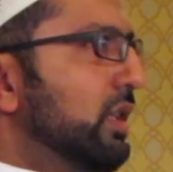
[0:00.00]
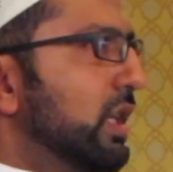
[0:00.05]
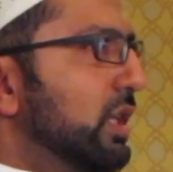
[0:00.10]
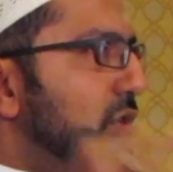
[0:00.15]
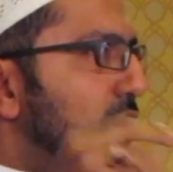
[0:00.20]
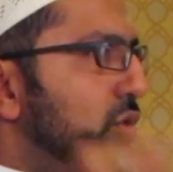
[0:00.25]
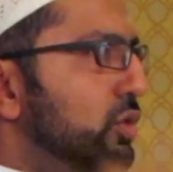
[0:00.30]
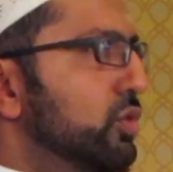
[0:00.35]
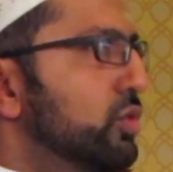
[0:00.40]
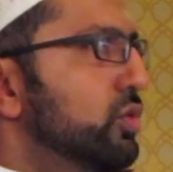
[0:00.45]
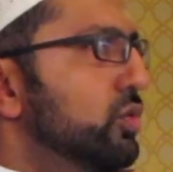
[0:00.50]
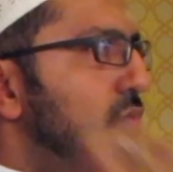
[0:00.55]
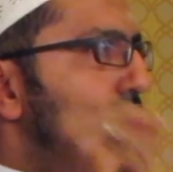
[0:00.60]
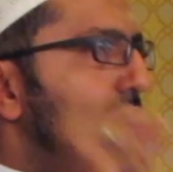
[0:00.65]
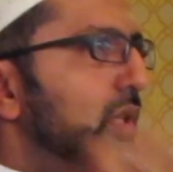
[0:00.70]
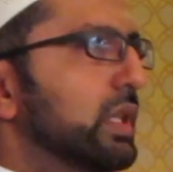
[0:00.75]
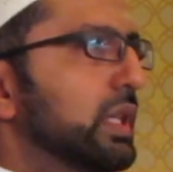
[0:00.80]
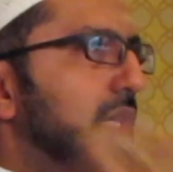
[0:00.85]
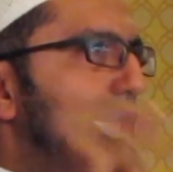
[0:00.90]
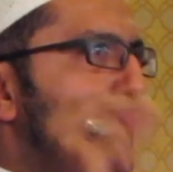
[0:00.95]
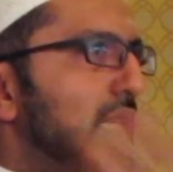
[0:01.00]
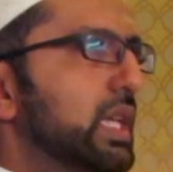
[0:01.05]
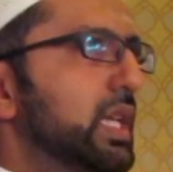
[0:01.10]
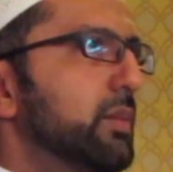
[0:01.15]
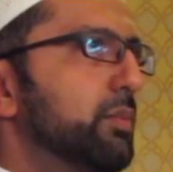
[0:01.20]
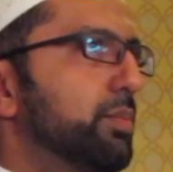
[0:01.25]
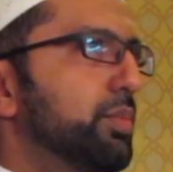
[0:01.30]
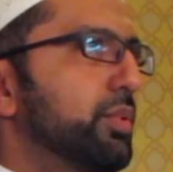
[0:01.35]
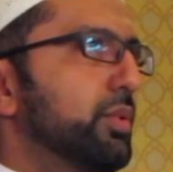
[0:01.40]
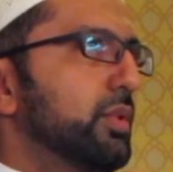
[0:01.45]
that you will
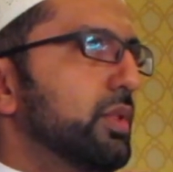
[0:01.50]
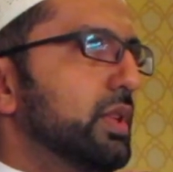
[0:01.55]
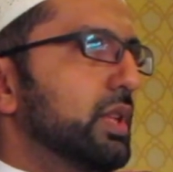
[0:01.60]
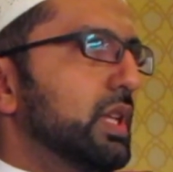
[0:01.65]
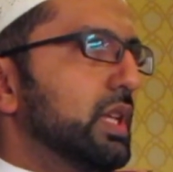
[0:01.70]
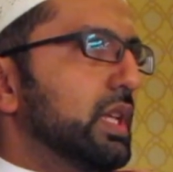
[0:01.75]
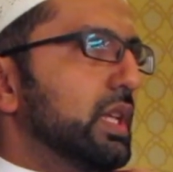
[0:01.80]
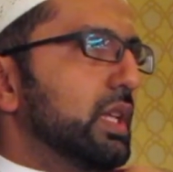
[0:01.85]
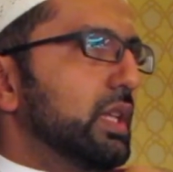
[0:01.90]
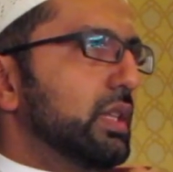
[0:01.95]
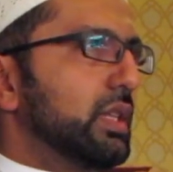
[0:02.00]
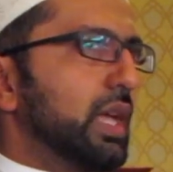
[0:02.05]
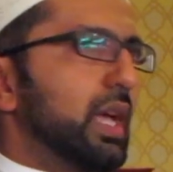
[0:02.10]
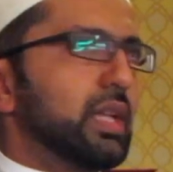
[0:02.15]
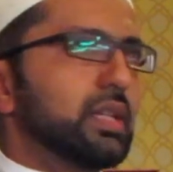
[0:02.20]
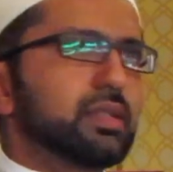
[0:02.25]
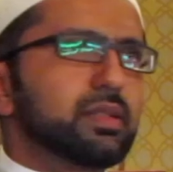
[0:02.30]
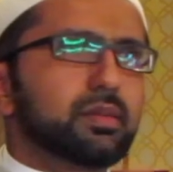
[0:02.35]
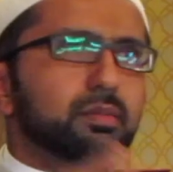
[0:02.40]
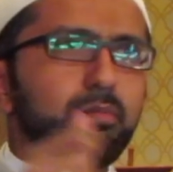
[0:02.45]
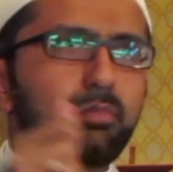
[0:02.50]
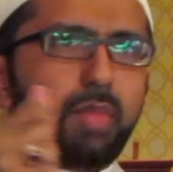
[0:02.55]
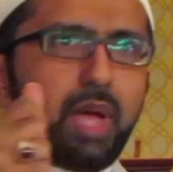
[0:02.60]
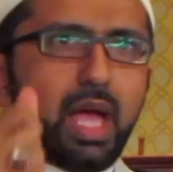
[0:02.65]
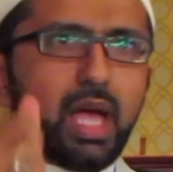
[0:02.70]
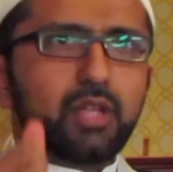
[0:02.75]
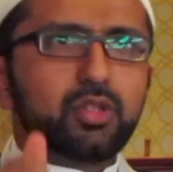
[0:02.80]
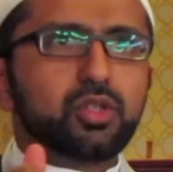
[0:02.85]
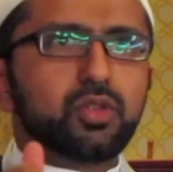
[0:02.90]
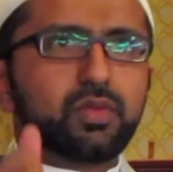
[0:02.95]
keep that
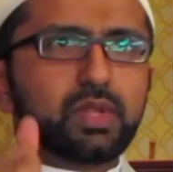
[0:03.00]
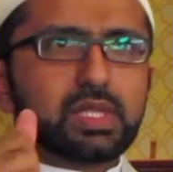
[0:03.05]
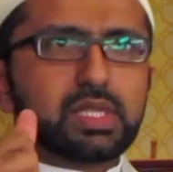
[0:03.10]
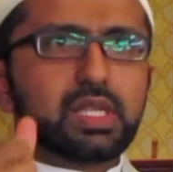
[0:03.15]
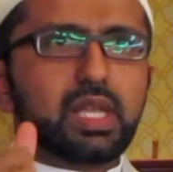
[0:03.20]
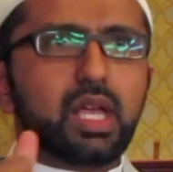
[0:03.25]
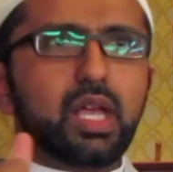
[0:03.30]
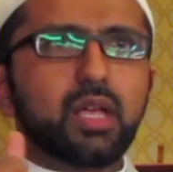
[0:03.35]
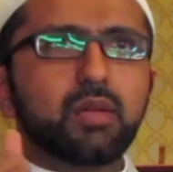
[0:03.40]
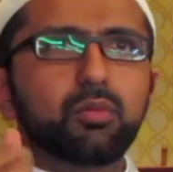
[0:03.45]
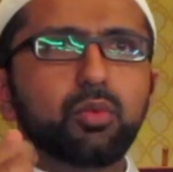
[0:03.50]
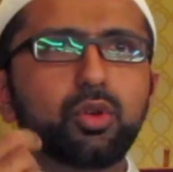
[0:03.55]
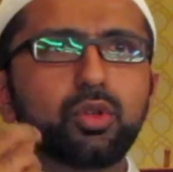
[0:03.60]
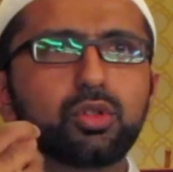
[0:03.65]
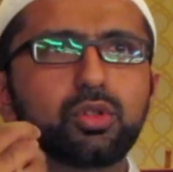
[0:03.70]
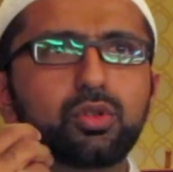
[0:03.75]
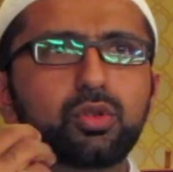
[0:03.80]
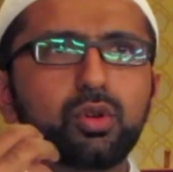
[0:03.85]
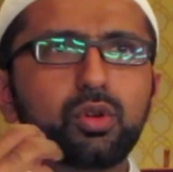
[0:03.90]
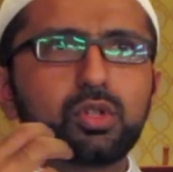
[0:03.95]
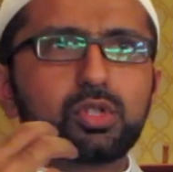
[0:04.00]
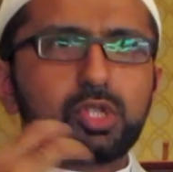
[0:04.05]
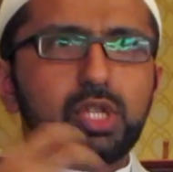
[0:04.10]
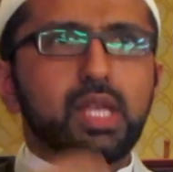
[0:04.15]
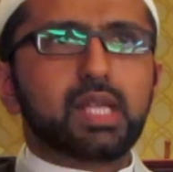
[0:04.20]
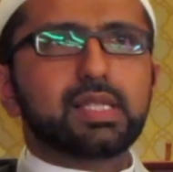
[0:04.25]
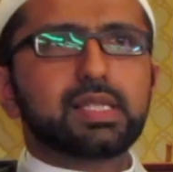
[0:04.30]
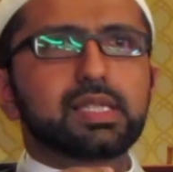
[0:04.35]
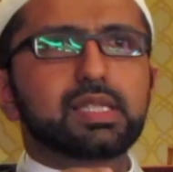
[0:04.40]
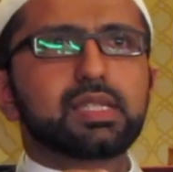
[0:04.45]
badge of Islam on your
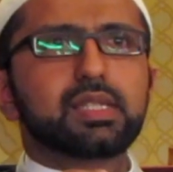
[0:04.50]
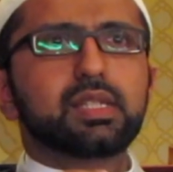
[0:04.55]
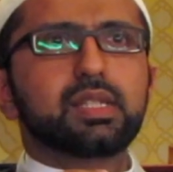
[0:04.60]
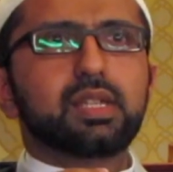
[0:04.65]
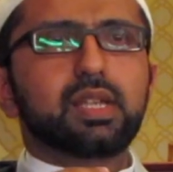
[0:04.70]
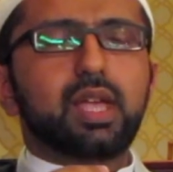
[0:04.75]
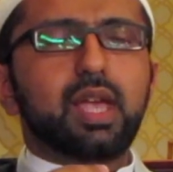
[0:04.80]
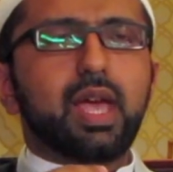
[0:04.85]
chest